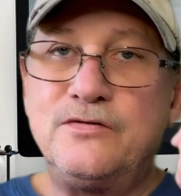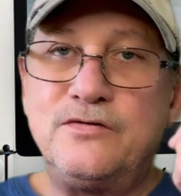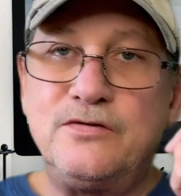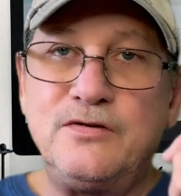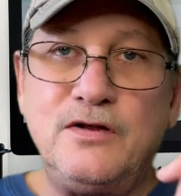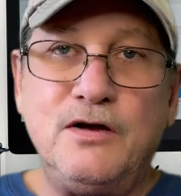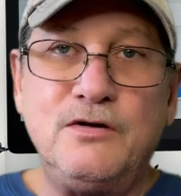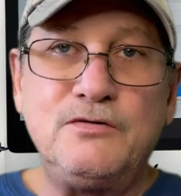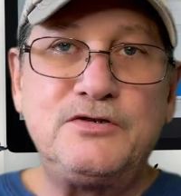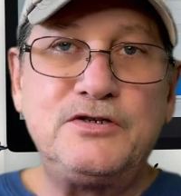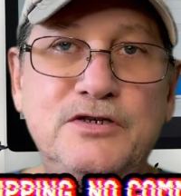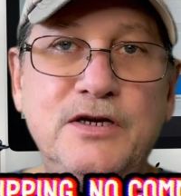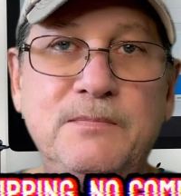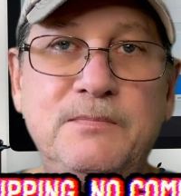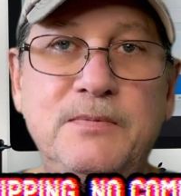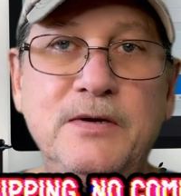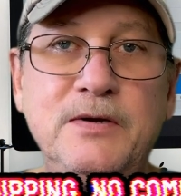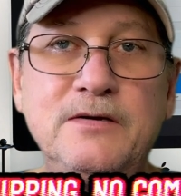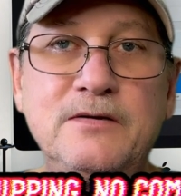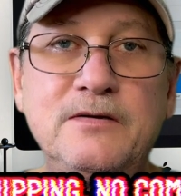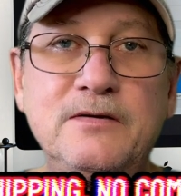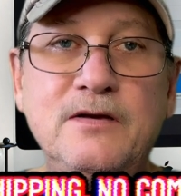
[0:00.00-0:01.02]
Slow
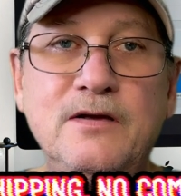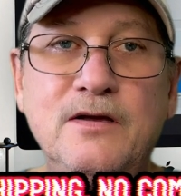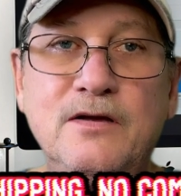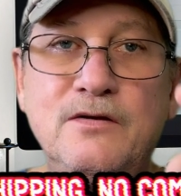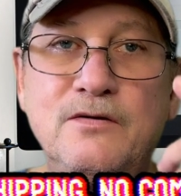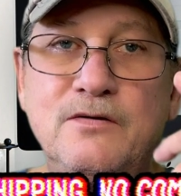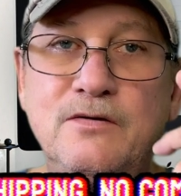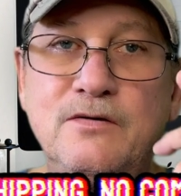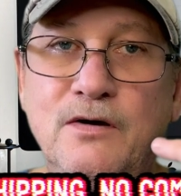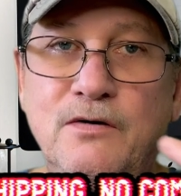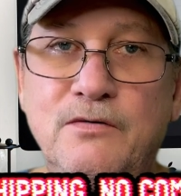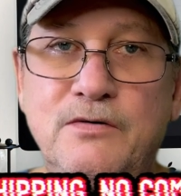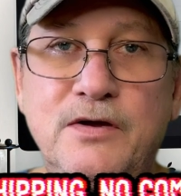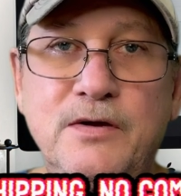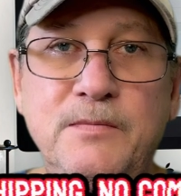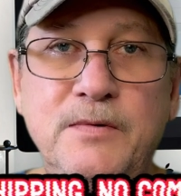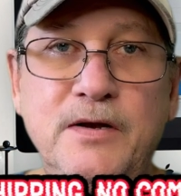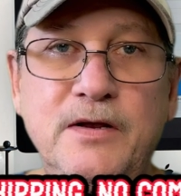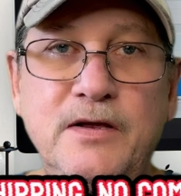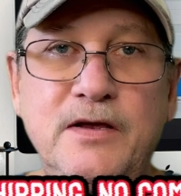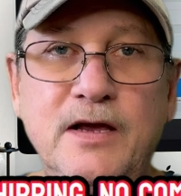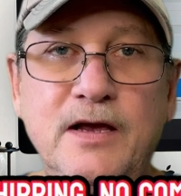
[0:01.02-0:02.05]
shipping, no
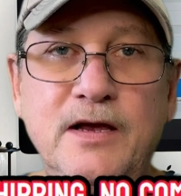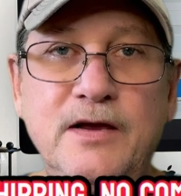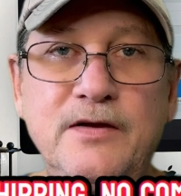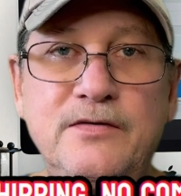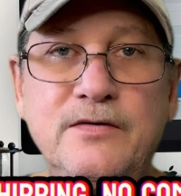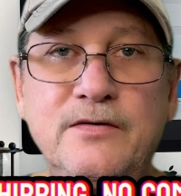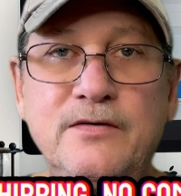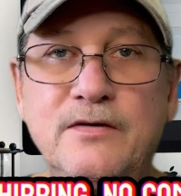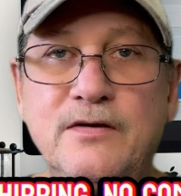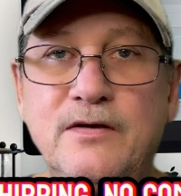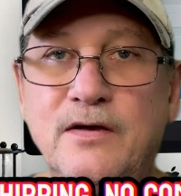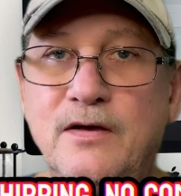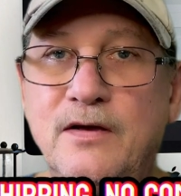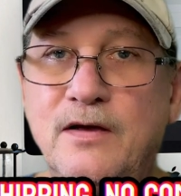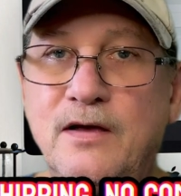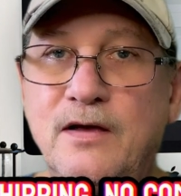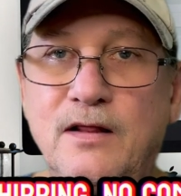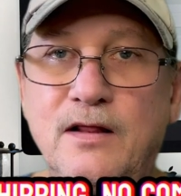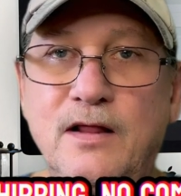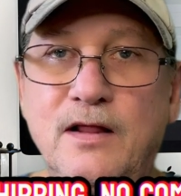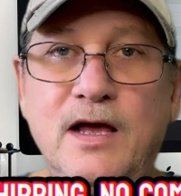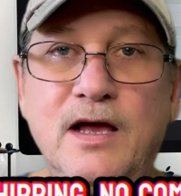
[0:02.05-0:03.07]
communication,
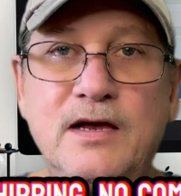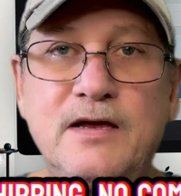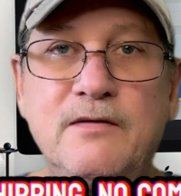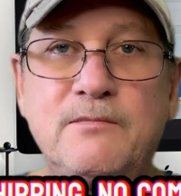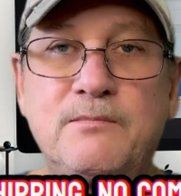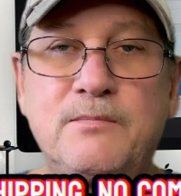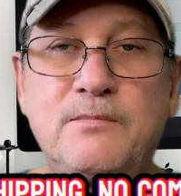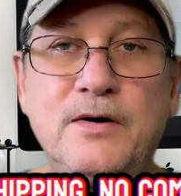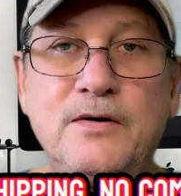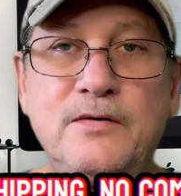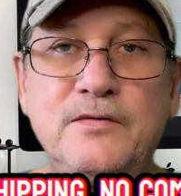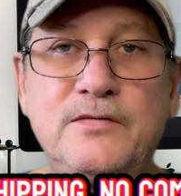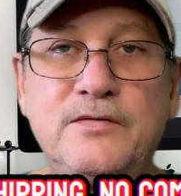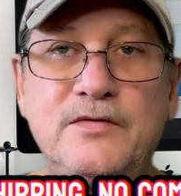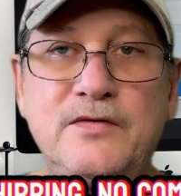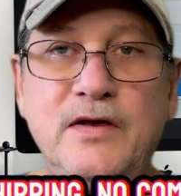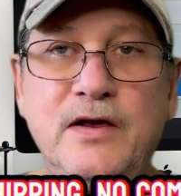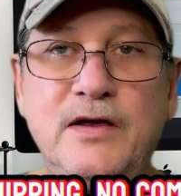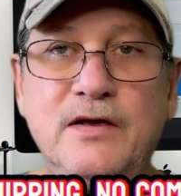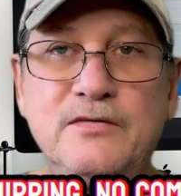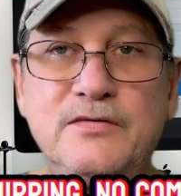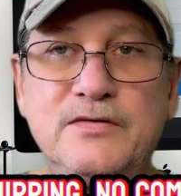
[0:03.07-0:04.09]
a lack of
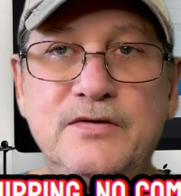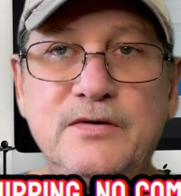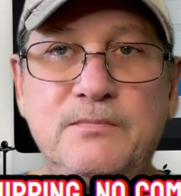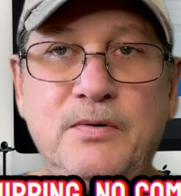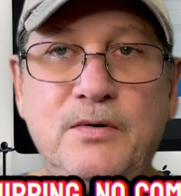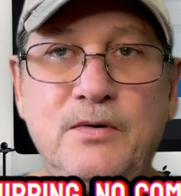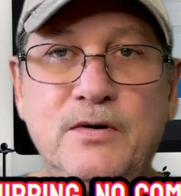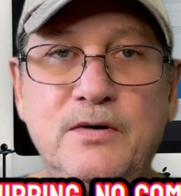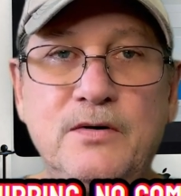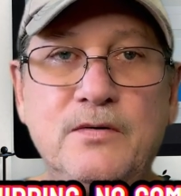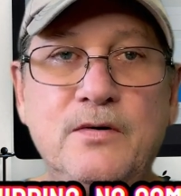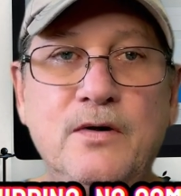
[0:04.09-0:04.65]
post-sale support